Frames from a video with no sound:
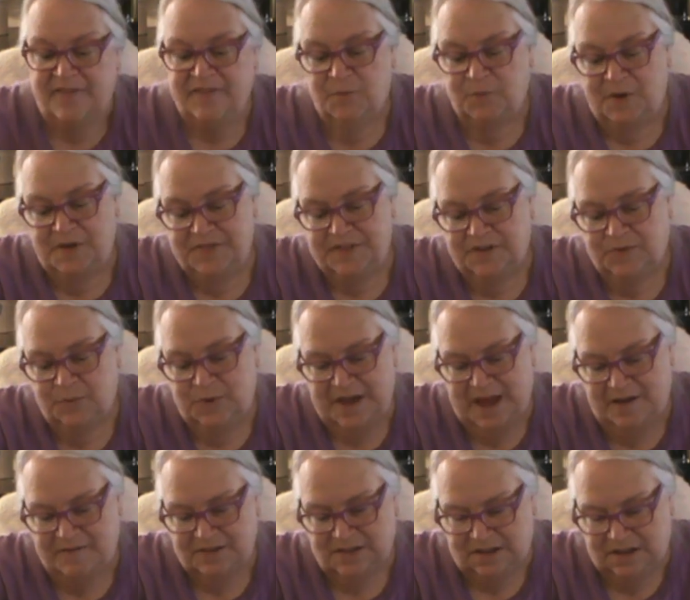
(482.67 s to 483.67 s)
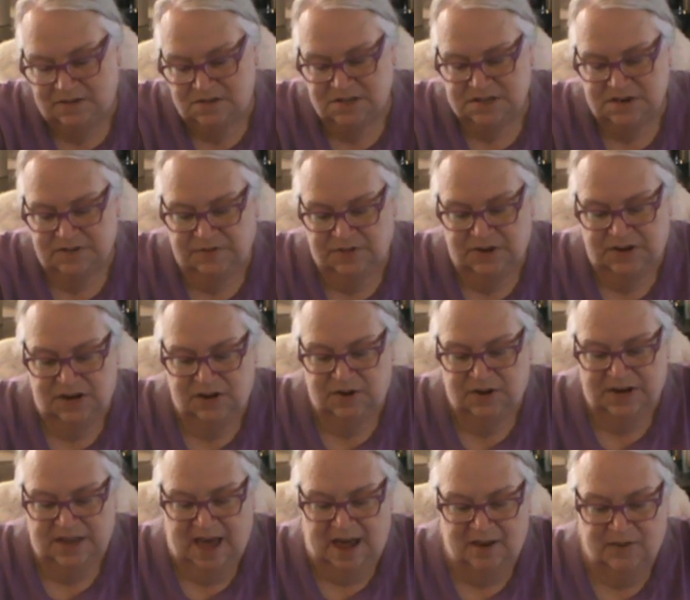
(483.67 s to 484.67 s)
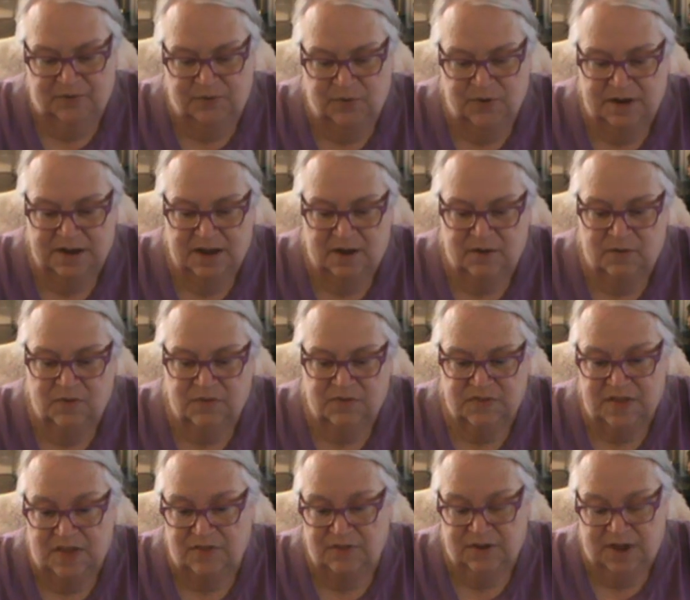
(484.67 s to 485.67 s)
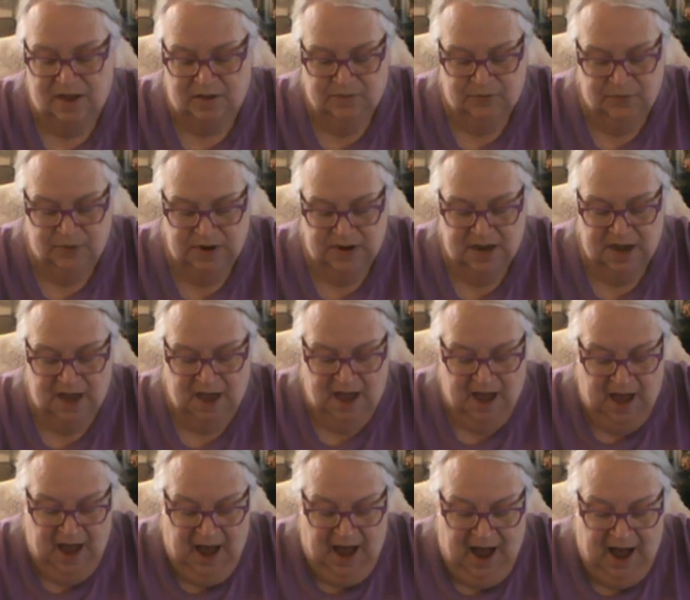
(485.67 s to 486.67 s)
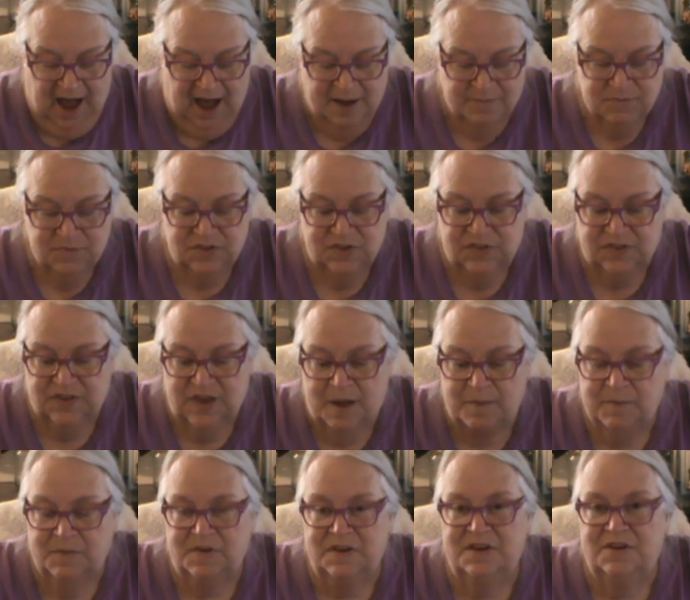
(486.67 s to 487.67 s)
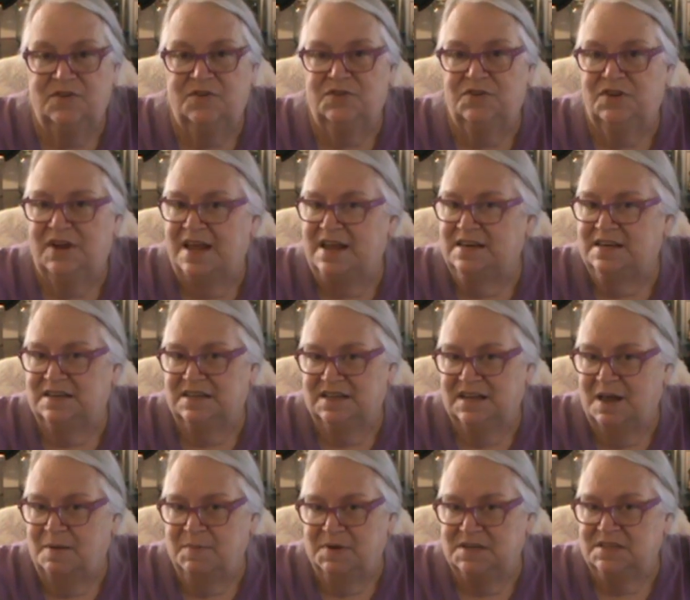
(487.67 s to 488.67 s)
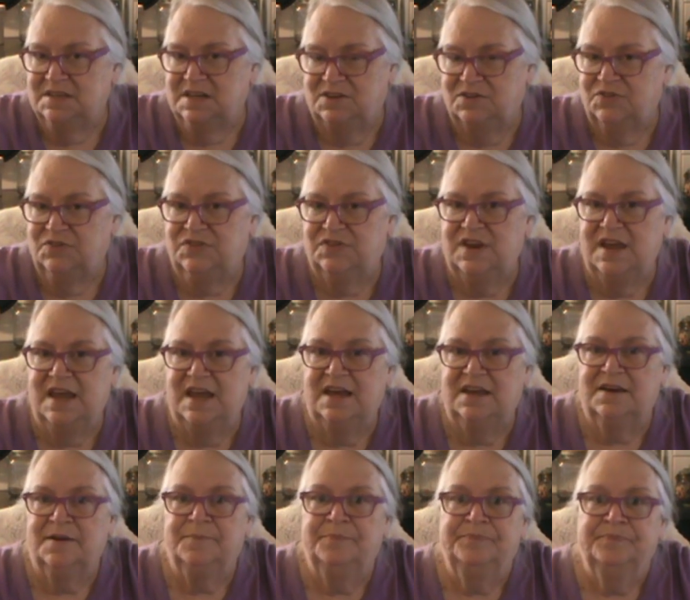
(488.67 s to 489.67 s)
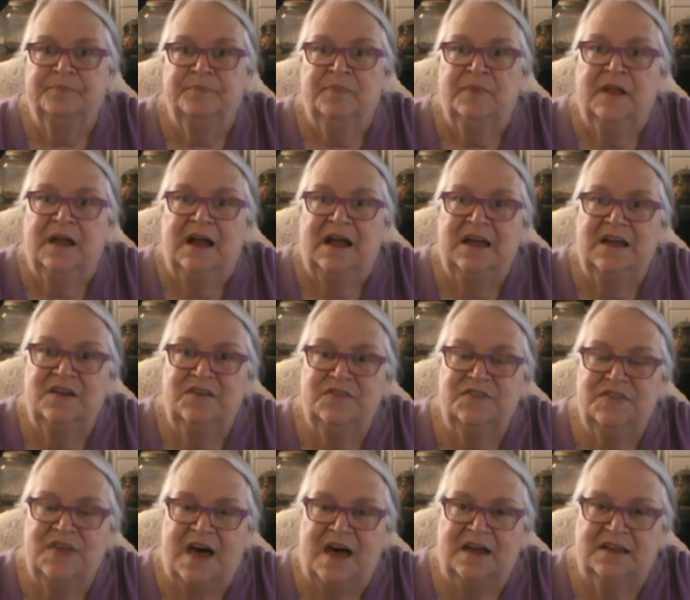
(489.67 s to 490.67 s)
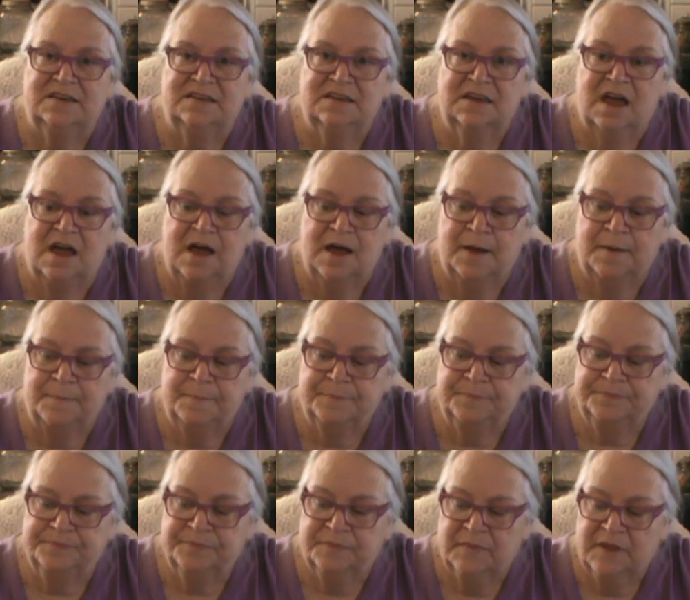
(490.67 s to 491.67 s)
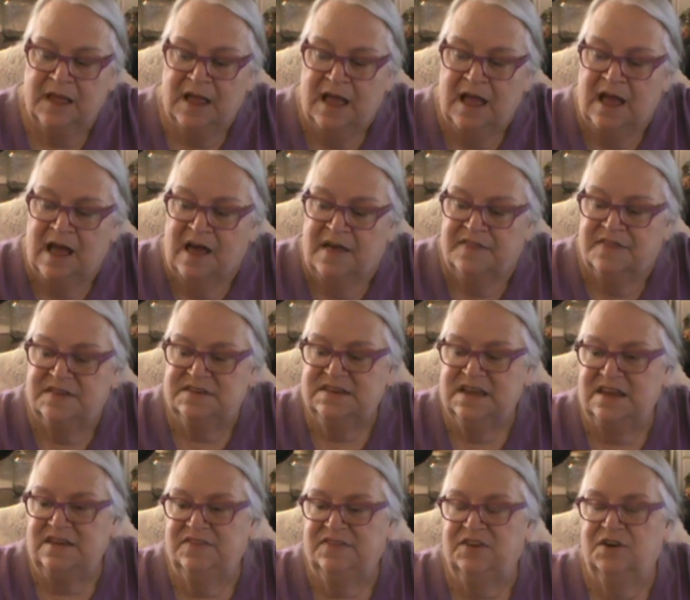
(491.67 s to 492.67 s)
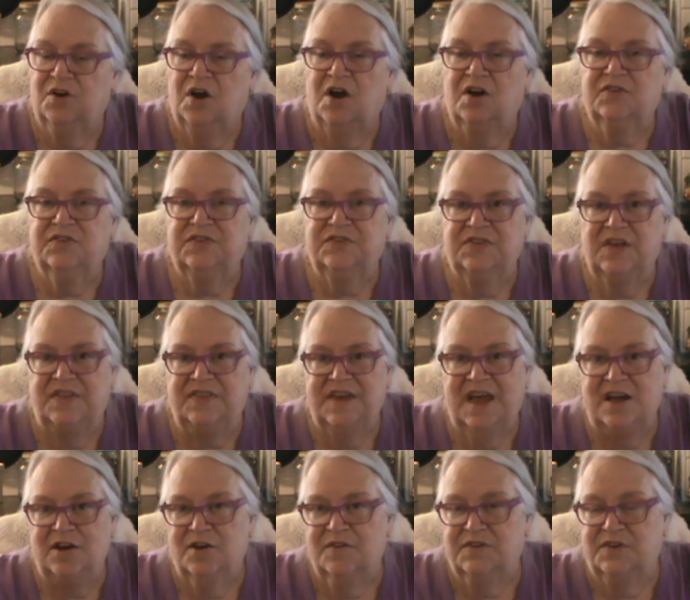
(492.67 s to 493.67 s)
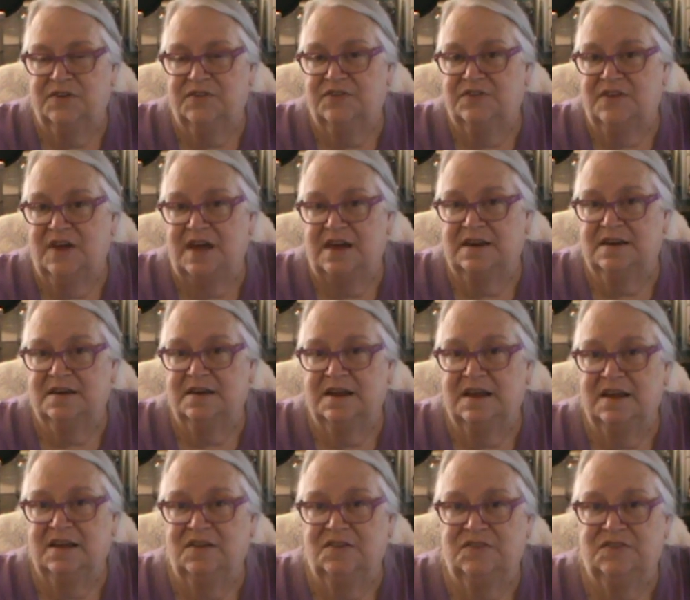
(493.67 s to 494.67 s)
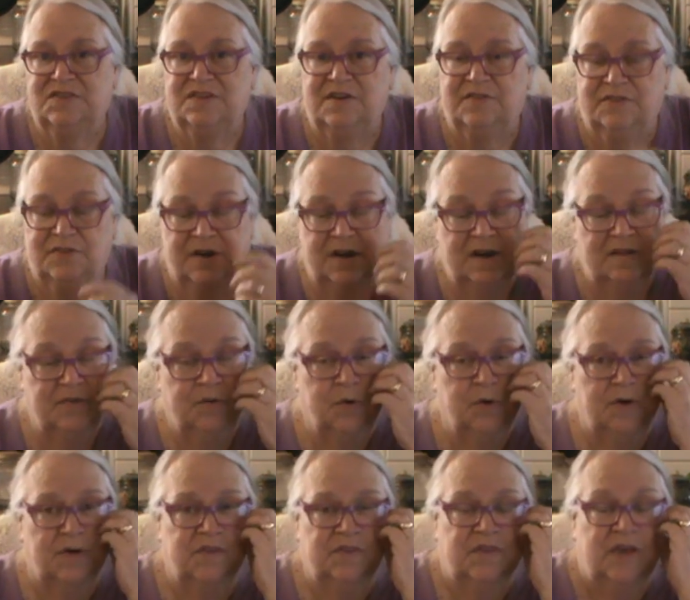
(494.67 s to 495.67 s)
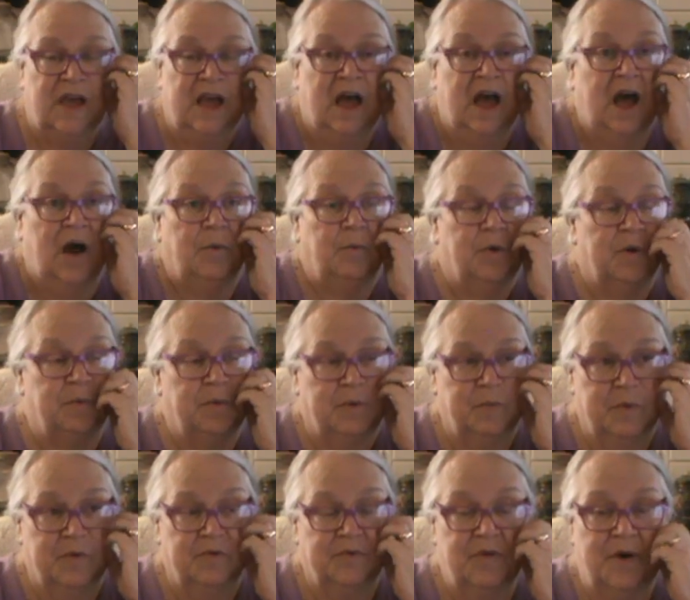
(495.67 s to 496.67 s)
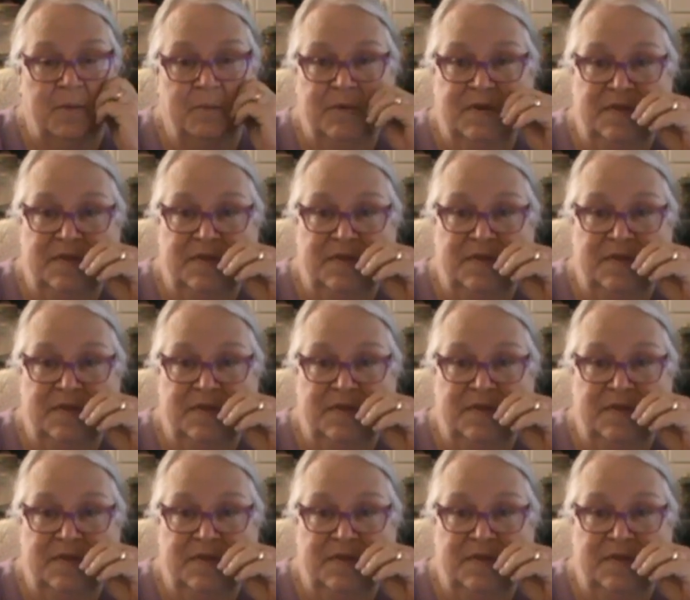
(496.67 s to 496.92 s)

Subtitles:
the one thing we have a little different here in California, Southern California, I'm a little late in coming to understand, is that the days here, the angle of our sun is different, of course. Where we were from